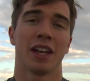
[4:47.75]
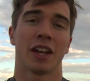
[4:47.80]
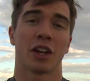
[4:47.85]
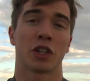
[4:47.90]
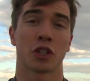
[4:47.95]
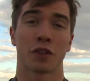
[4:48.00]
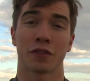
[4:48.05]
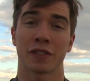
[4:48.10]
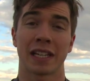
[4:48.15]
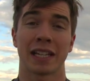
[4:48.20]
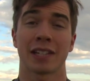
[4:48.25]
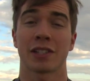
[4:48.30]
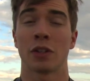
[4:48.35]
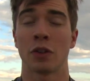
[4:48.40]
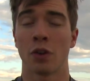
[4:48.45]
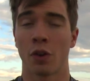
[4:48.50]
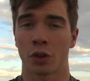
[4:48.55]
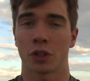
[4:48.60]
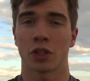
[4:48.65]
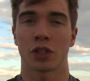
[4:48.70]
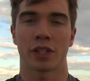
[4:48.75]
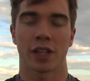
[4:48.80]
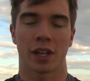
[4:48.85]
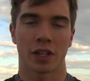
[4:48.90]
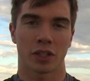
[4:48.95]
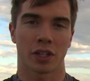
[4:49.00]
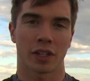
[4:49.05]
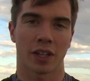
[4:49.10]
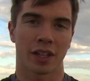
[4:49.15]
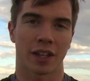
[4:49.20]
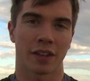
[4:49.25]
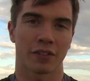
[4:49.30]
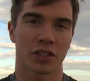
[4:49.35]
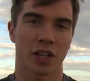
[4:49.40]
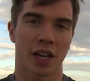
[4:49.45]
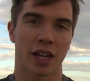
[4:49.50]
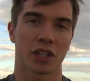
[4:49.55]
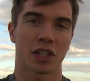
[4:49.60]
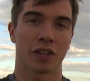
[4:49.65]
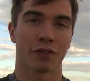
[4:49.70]
because obviously it's not just the engine that they've
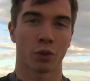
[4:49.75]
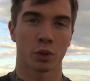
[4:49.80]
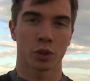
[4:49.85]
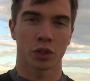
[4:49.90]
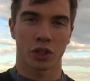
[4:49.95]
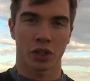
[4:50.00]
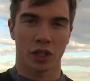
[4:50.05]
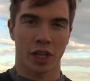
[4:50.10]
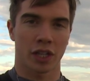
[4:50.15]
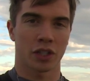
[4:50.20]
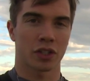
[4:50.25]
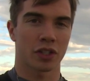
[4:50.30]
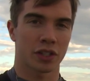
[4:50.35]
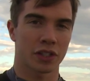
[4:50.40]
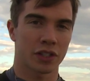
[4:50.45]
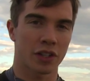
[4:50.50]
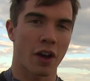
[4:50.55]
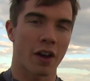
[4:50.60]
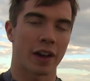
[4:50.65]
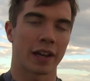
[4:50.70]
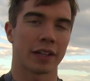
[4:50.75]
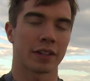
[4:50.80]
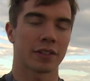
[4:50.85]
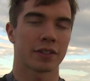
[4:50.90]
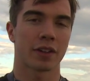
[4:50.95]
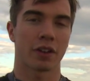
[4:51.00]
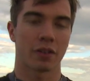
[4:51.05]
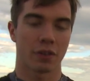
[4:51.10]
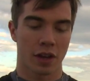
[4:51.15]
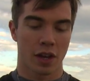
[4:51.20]
changed, they've also changed the styling. So